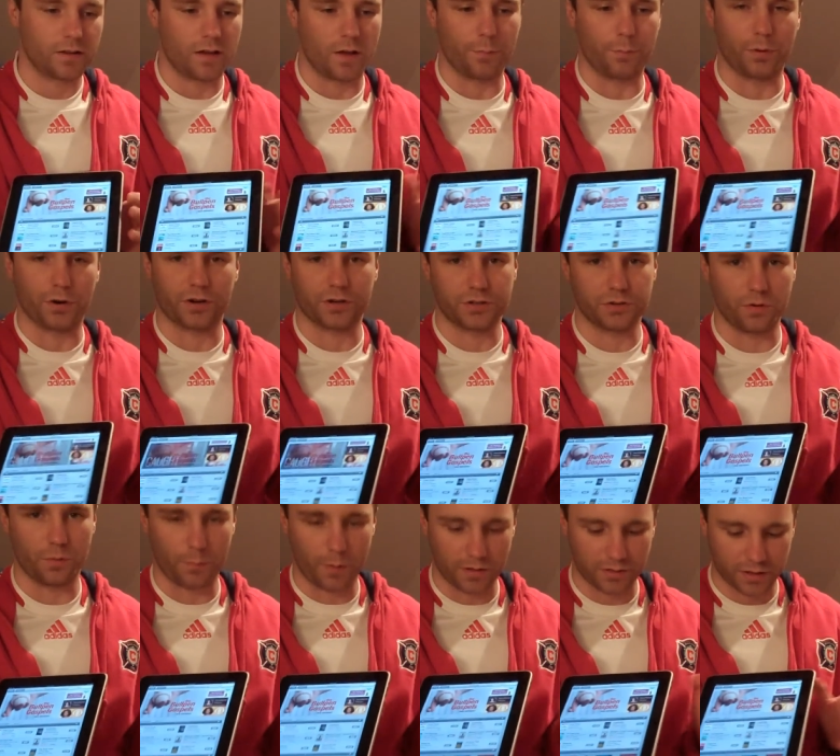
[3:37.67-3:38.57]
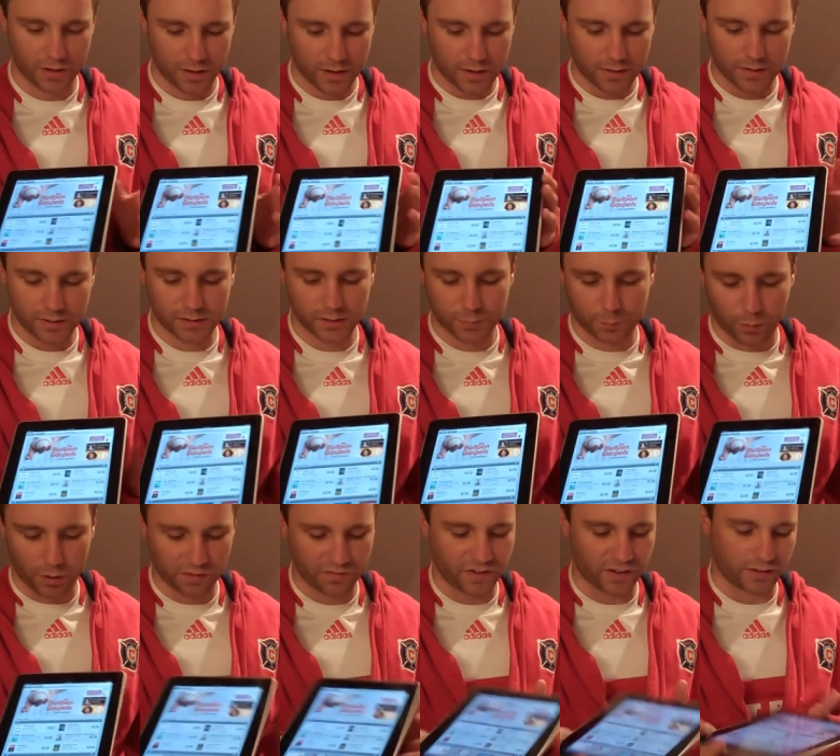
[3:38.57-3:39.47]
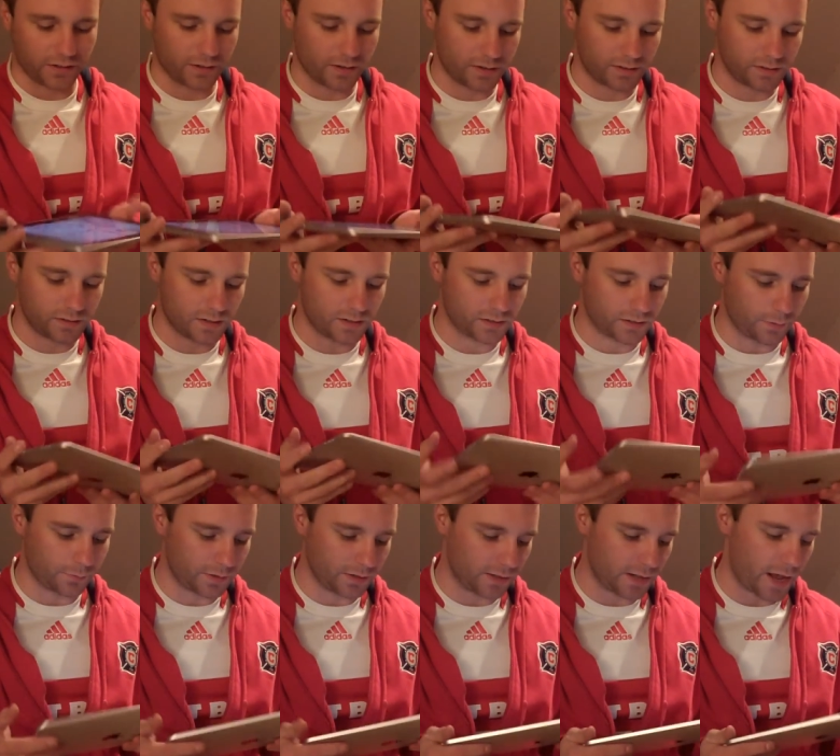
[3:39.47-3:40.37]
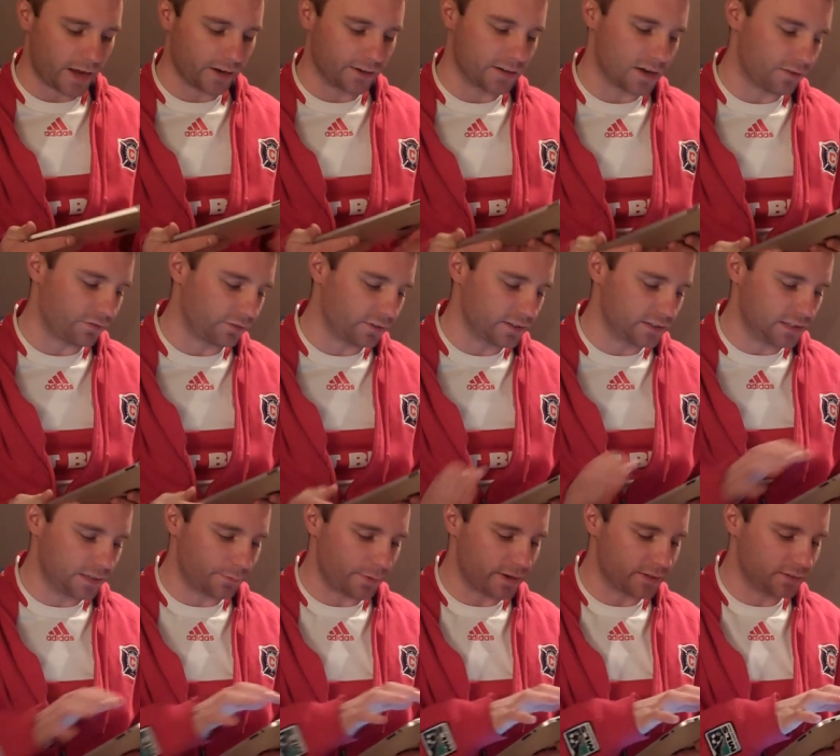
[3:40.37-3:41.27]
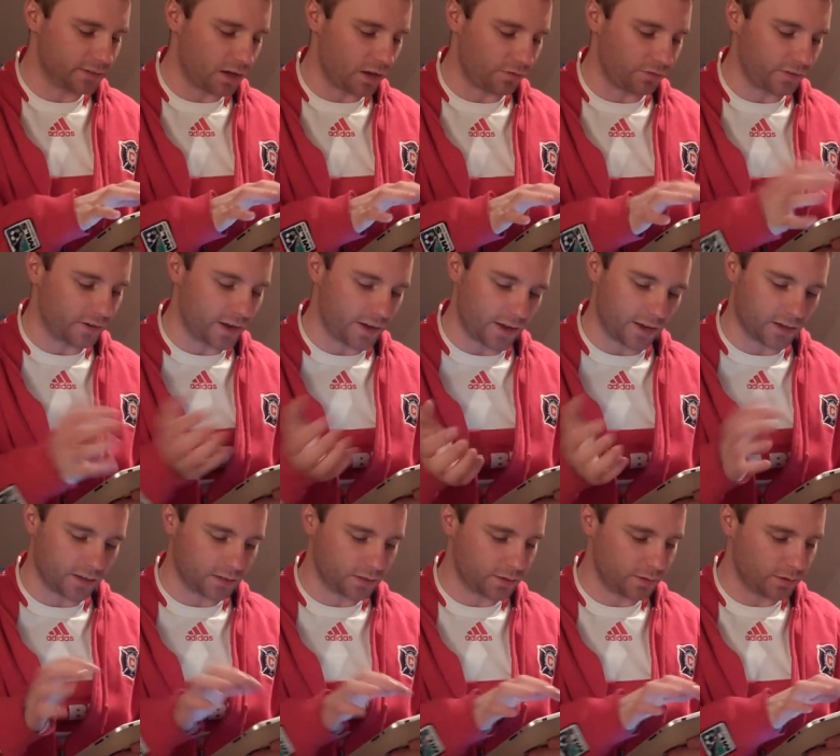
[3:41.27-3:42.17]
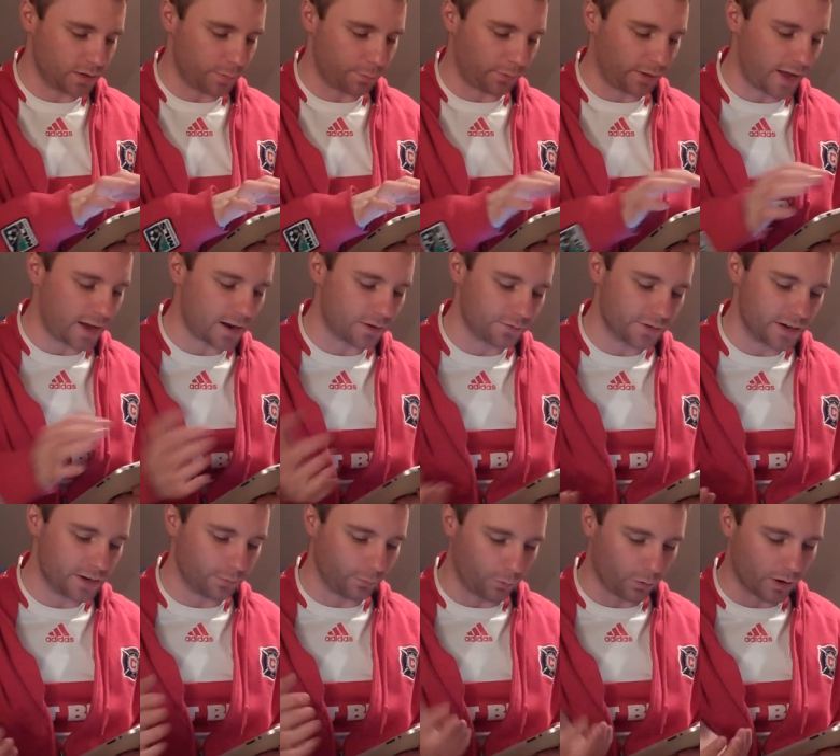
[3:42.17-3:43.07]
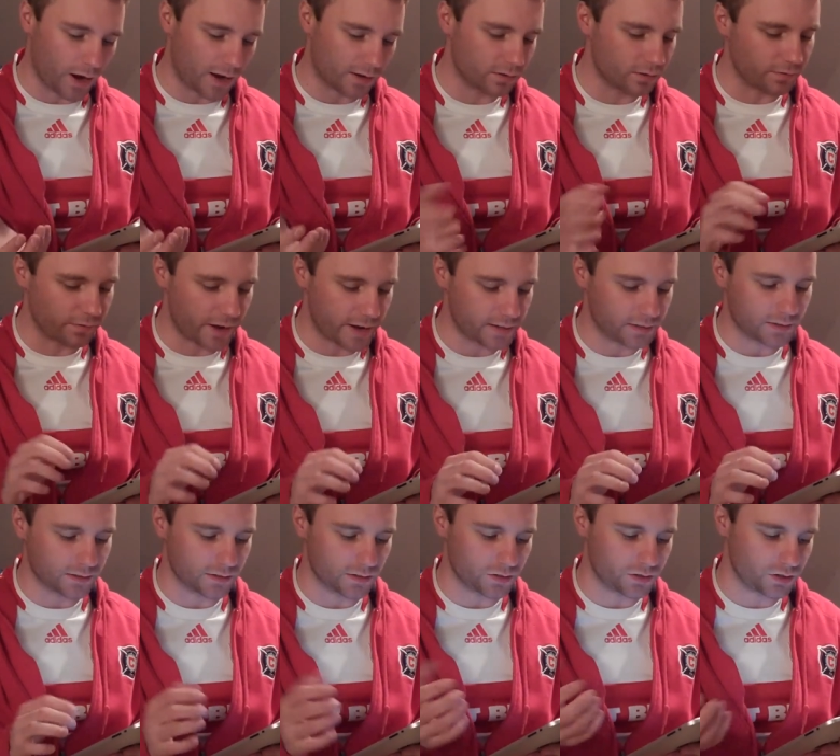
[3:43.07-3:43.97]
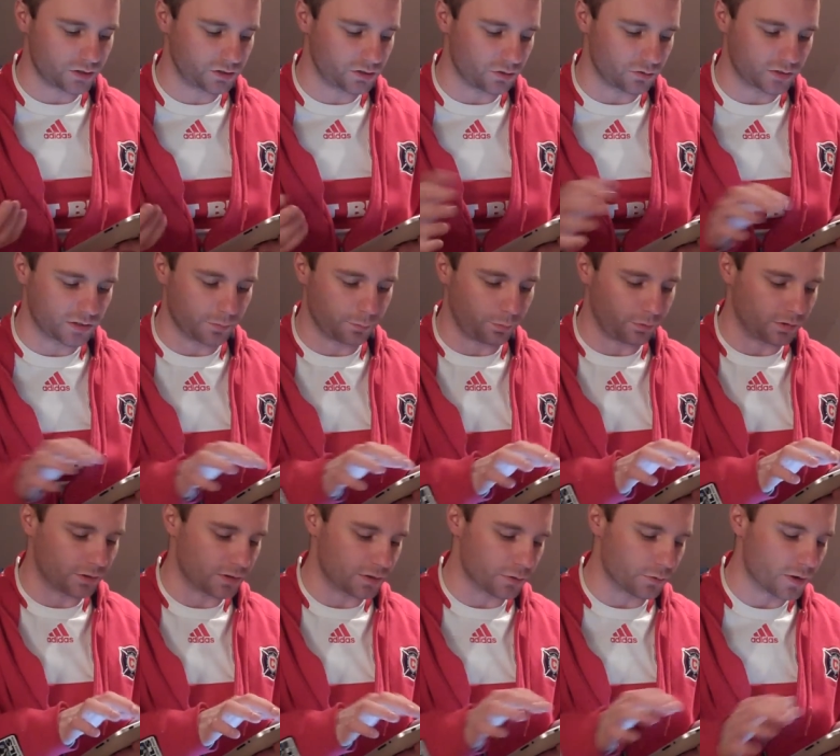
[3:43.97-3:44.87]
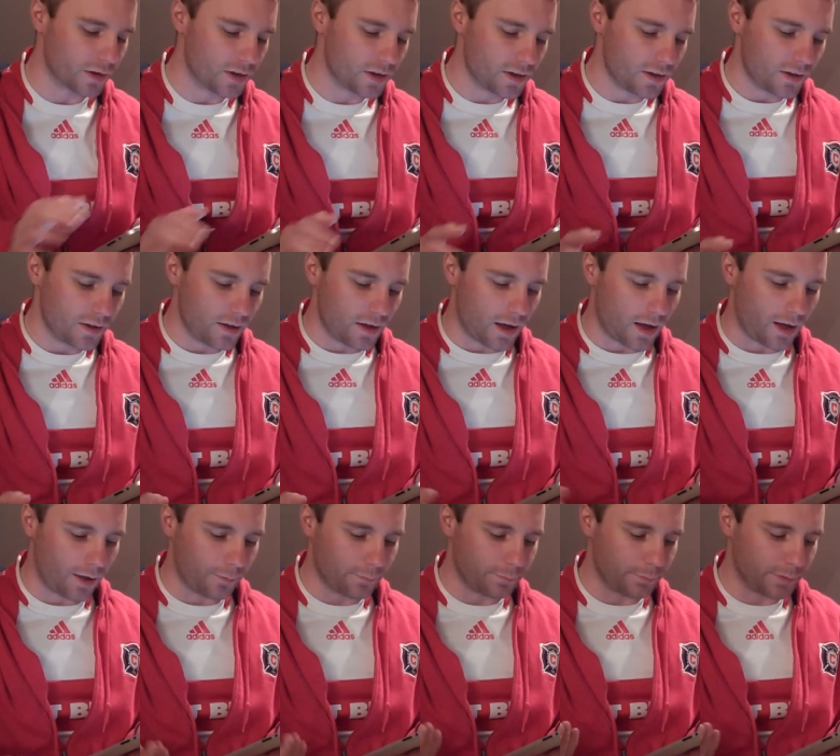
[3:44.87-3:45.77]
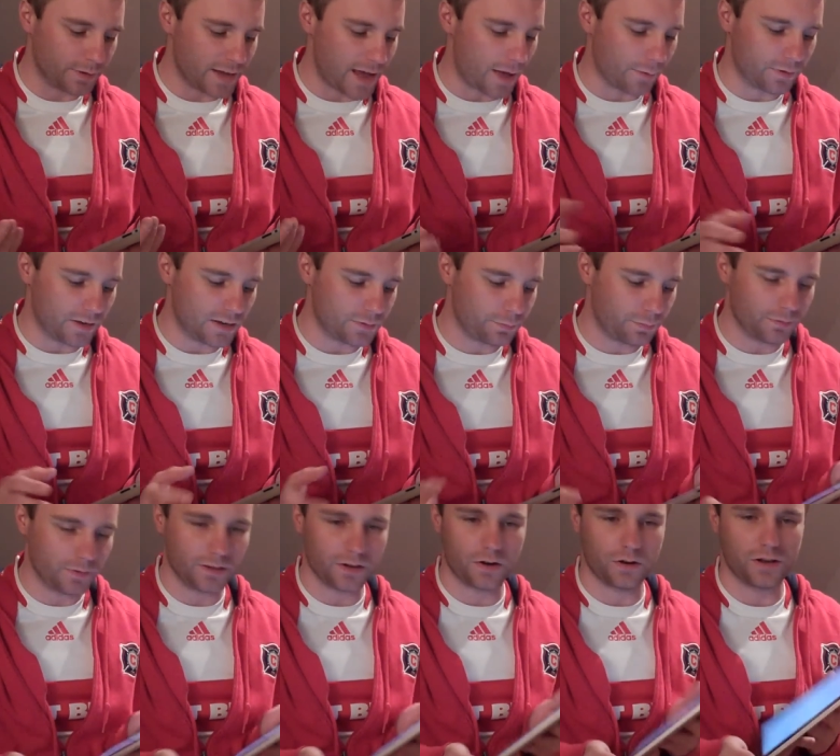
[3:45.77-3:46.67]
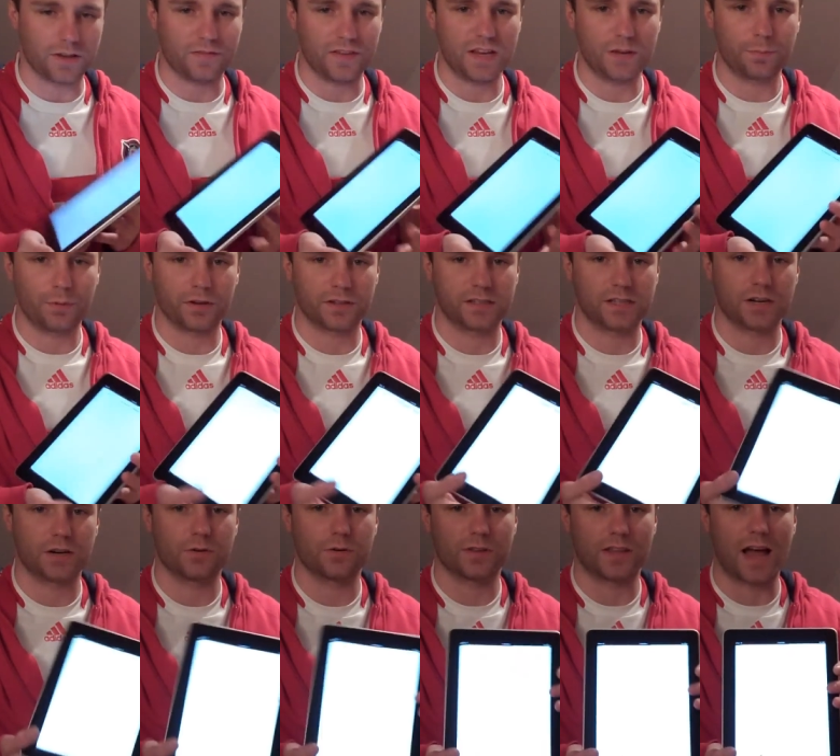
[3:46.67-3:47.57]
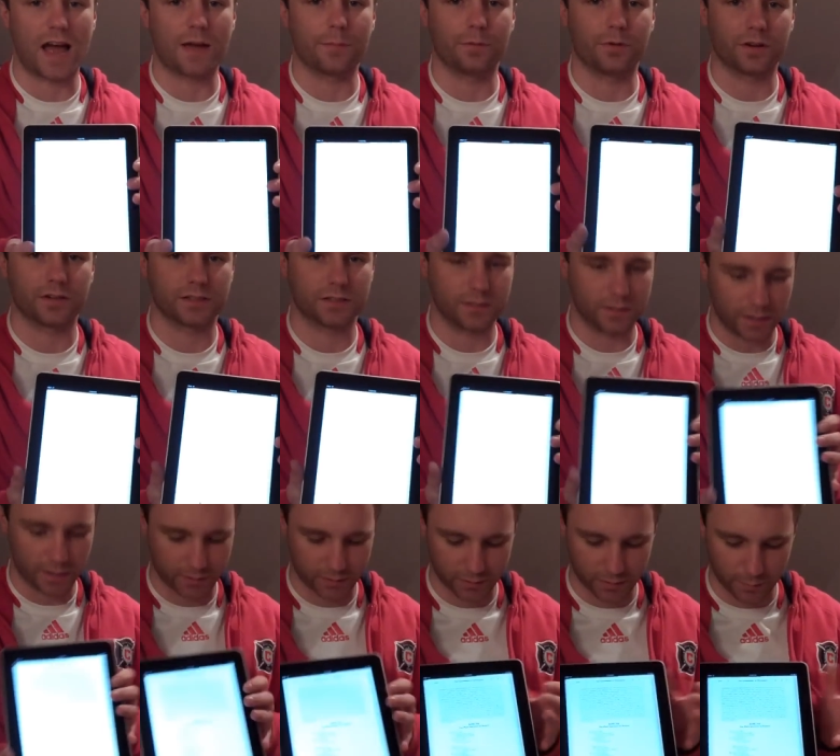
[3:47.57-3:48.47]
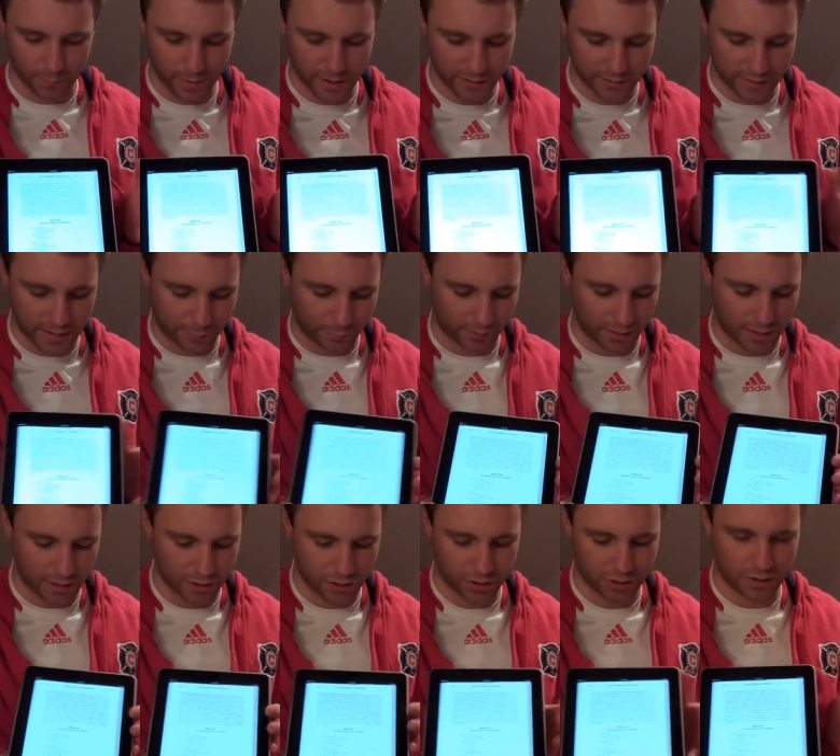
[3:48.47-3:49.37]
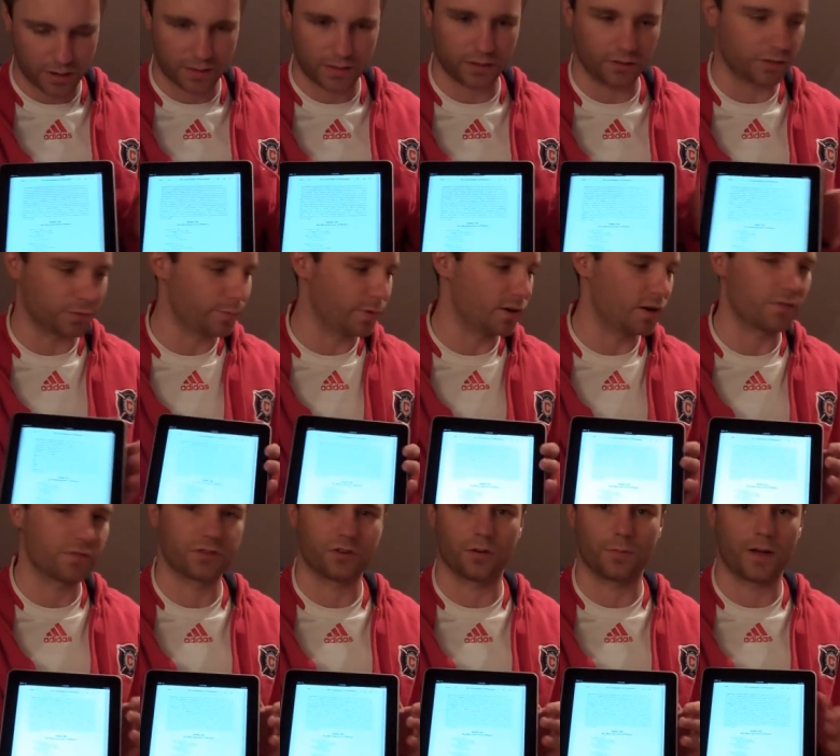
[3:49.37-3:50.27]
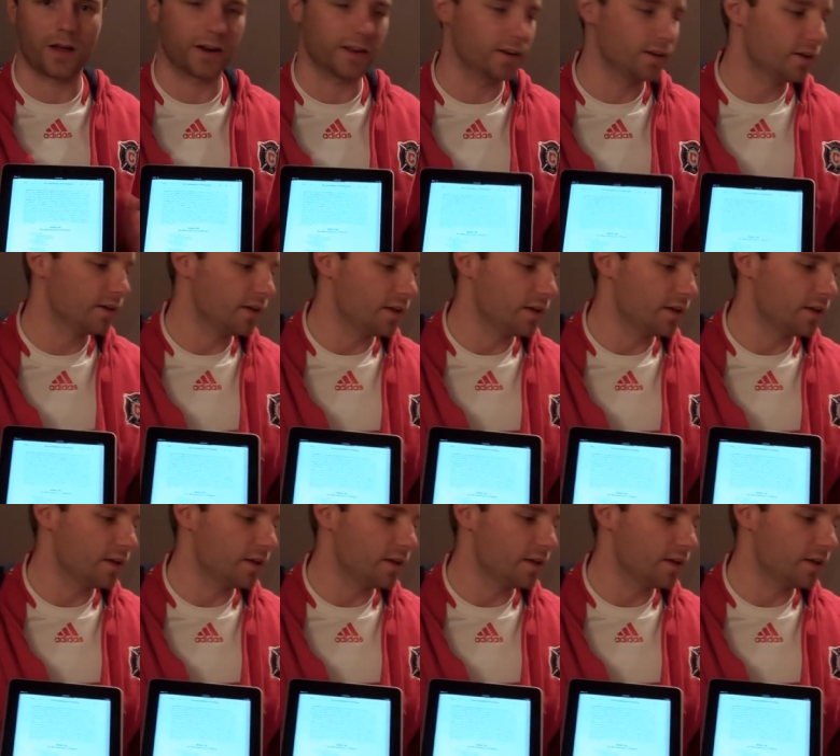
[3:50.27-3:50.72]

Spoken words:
a book or two a month, this is perfect, and this is something that I could definitely see myself, and I plan on reading more on the device because it's just so simple to do. But yeah, eBooks here with iBooks, it's an amazing application. I think there's been enough shown about it.